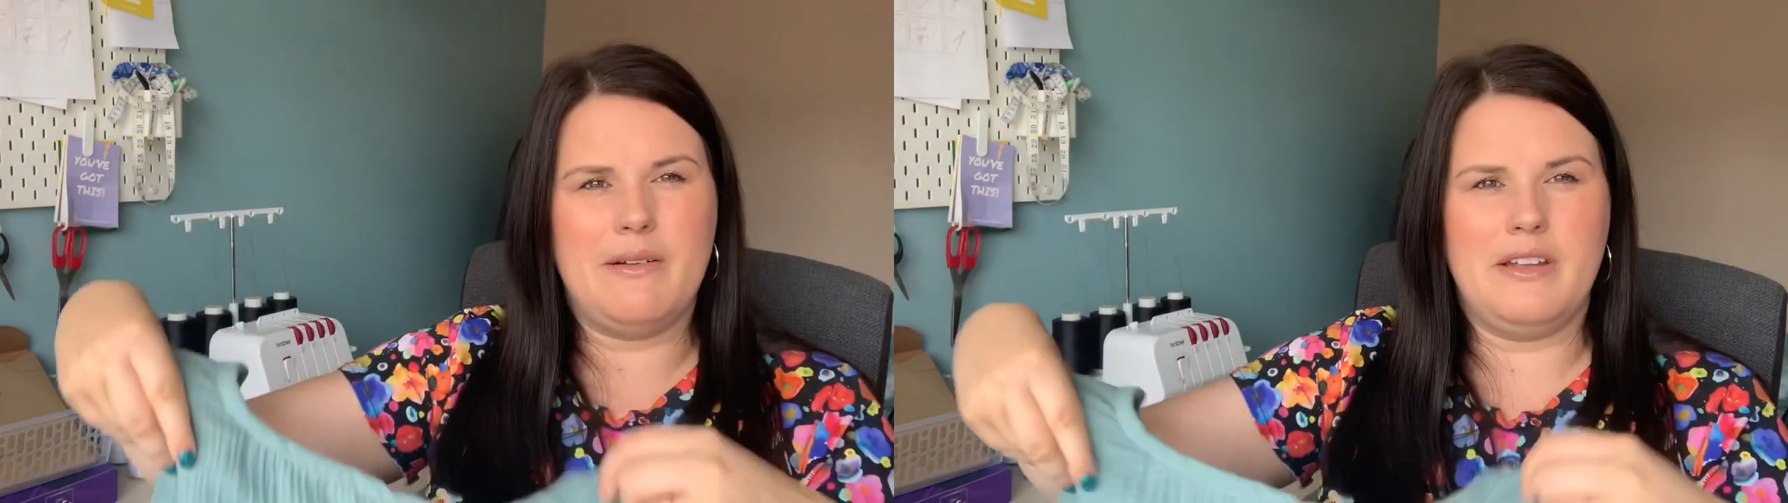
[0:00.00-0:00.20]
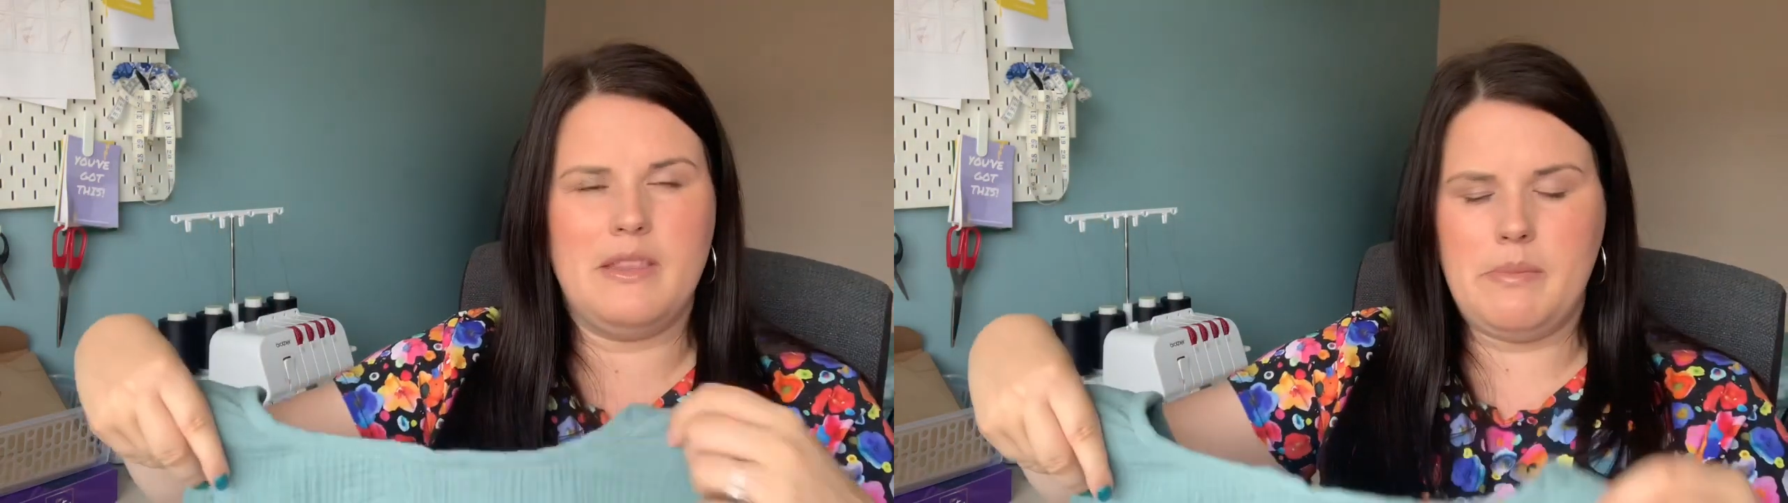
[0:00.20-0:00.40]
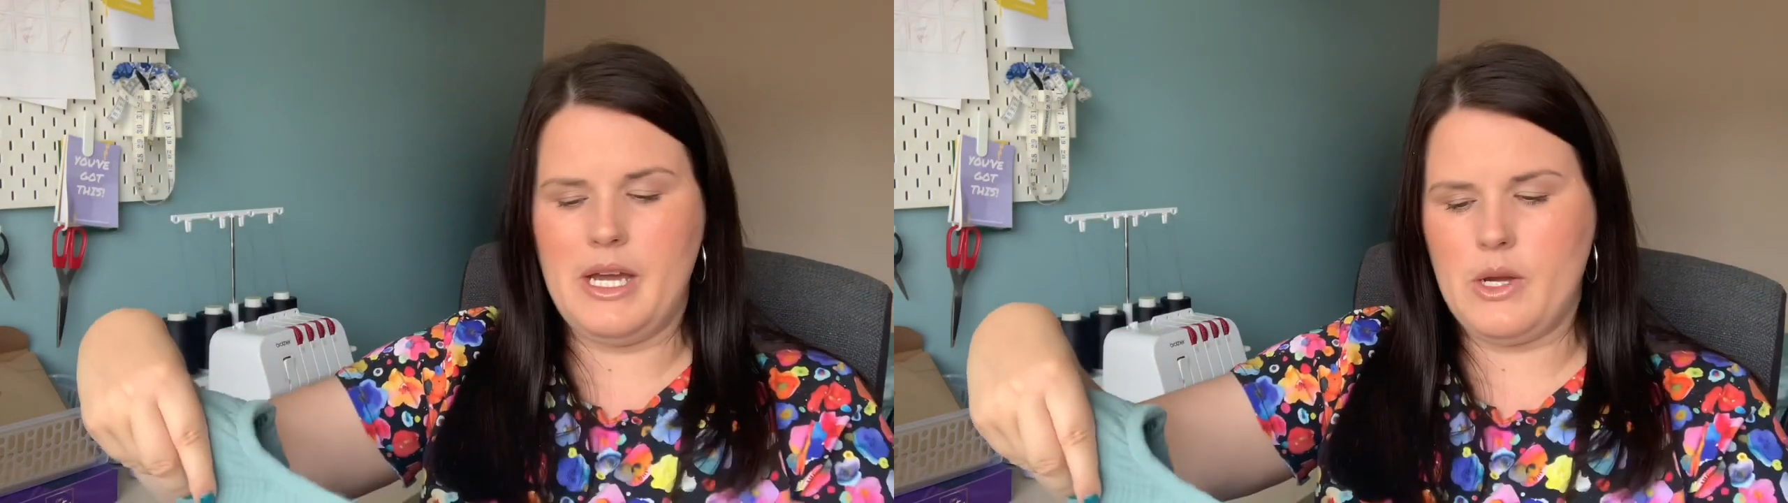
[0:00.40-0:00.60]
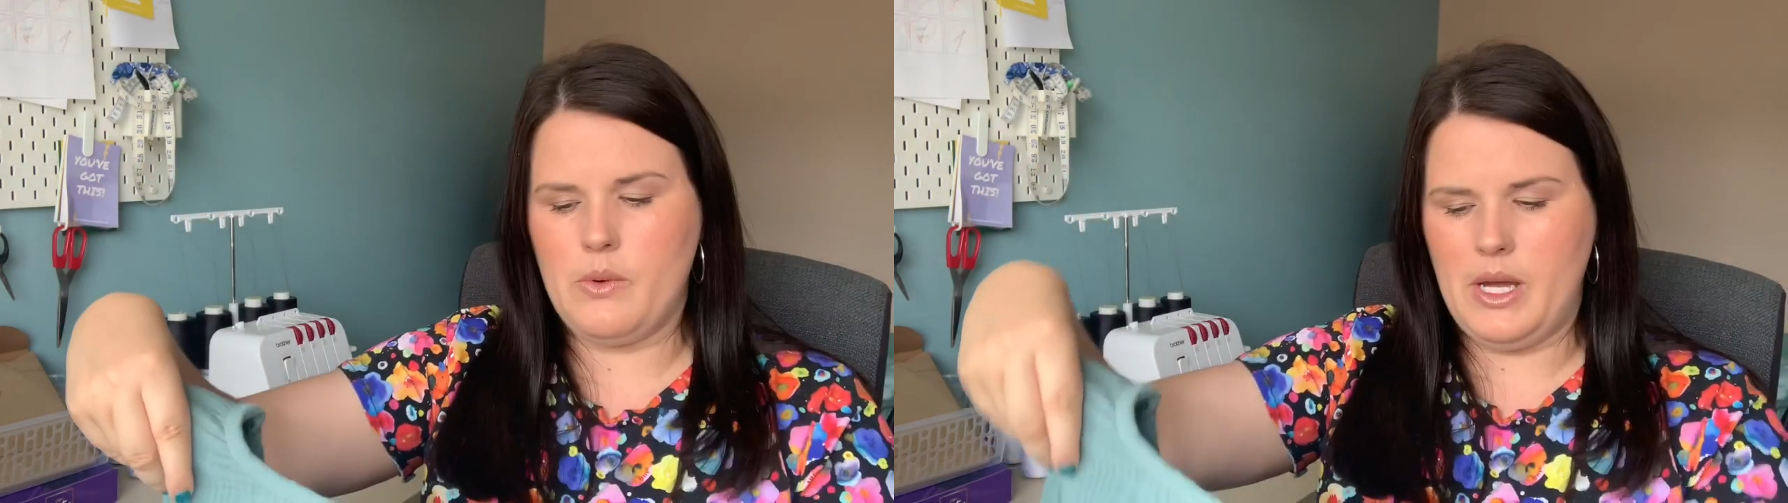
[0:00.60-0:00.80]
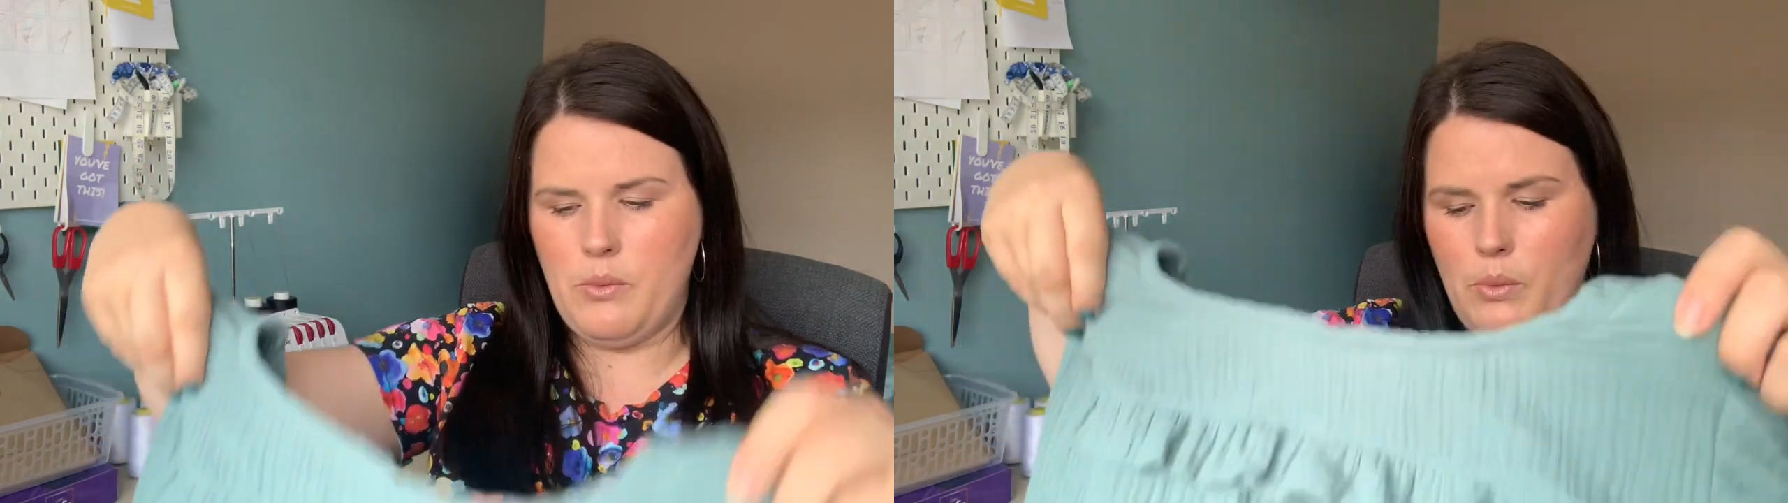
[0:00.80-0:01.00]
I know the pattern
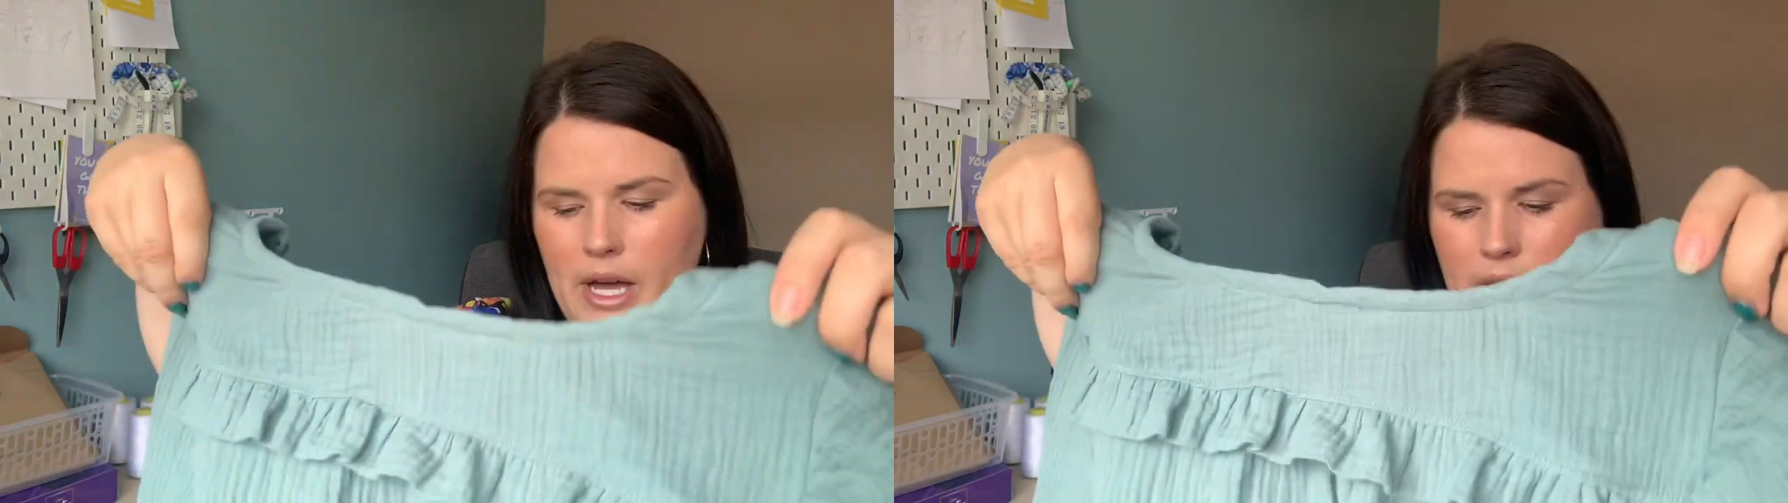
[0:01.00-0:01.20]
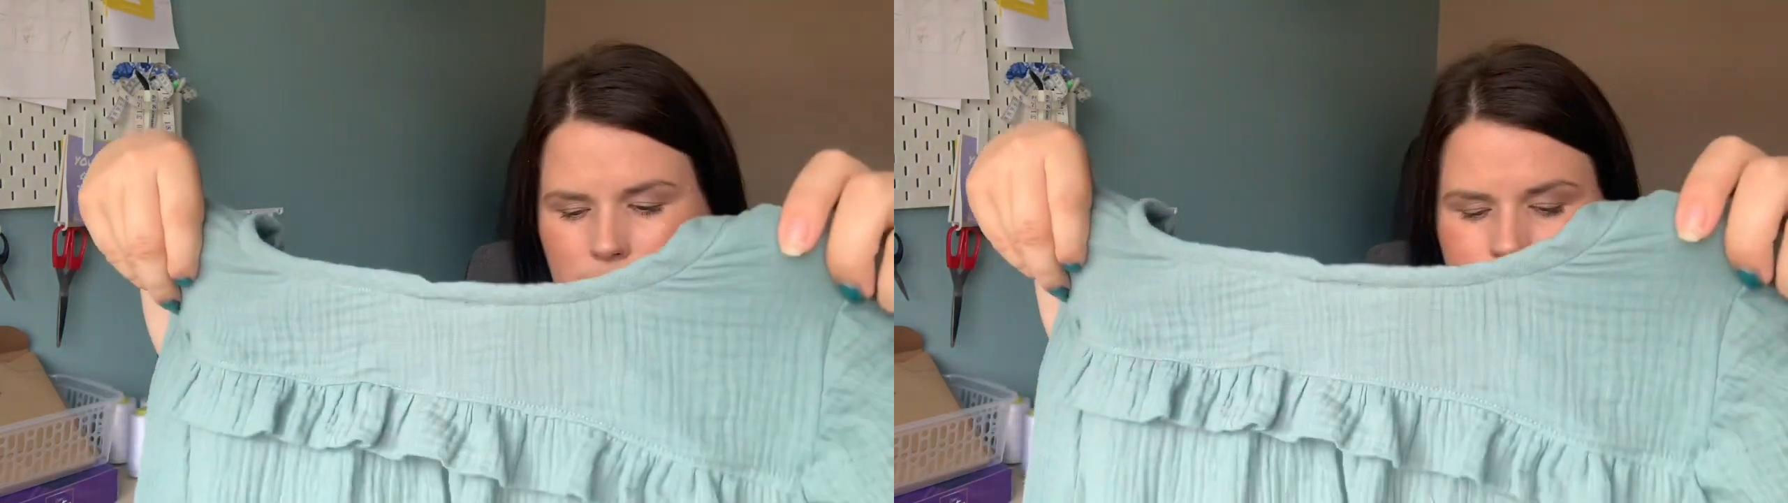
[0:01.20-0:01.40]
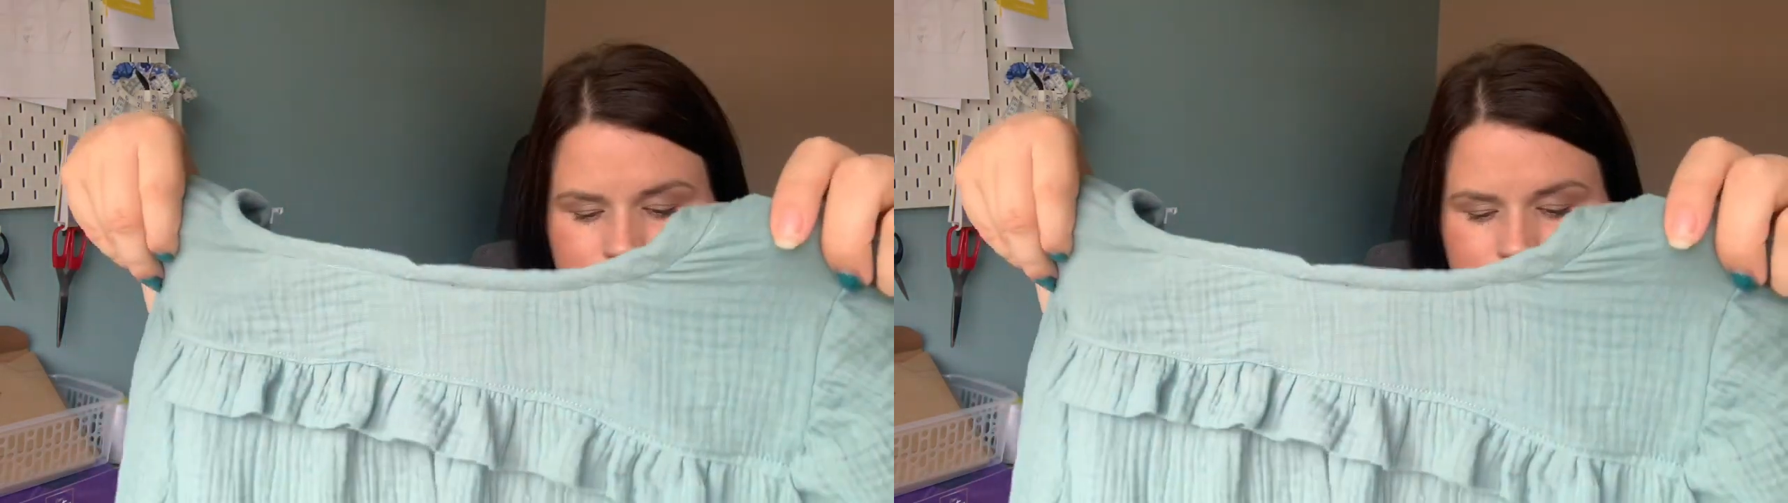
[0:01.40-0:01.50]
quite well.